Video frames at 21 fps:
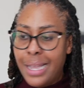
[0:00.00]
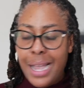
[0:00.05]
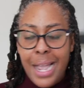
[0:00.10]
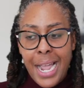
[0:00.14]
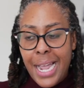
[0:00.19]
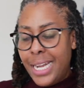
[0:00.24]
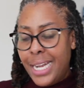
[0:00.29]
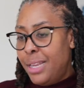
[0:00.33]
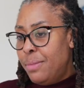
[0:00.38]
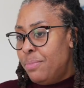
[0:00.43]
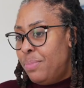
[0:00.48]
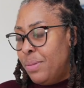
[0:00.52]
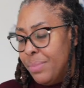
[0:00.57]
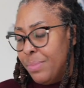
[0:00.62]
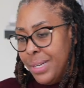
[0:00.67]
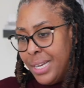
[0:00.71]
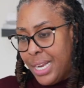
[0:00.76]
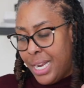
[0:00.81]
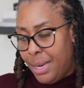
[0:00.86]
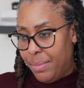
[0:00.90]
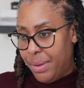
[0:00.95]
I ain't even put
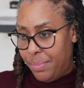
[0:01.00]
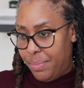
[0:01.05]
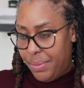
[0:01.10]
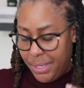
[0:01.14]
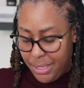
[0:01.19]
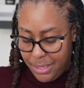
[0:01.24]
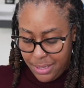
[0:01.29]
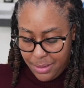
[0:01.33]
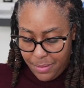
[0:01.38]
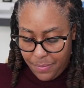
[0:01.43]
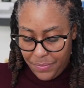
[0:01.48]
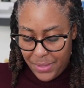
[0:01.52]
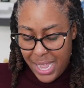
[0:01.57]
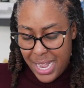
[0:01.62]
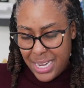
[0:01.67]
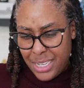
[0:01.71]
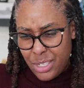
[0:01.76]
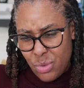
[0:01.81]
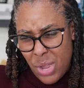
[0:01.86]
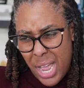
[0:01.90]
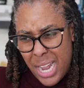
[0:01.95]
my name up here.
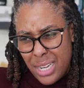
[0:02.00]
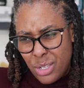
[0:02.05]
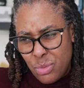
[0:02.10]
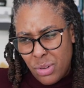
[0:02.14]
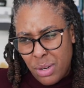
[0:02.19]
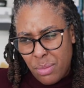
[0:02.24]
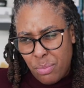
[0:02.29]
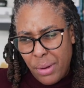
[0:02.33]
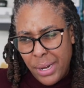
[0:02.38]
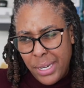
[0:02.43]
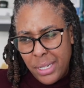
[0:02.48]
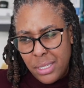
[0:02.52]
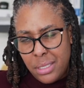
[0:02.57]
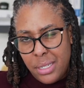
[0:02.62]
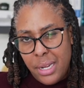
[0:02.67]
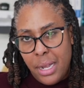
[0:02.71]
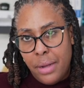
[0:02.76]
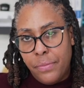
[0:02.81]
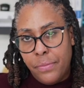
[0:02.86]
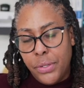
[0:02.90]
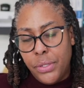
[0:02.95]
I just want to break this
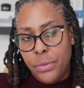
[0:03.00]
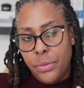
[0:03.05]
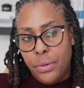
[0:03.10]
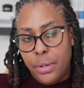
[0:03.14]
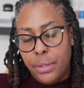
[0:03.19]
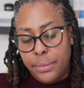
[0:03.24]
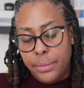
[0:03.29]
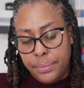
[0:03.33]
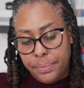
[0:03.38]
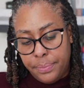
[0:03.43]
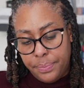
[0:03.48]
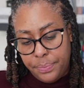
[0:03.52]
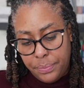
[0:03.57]
down for you all.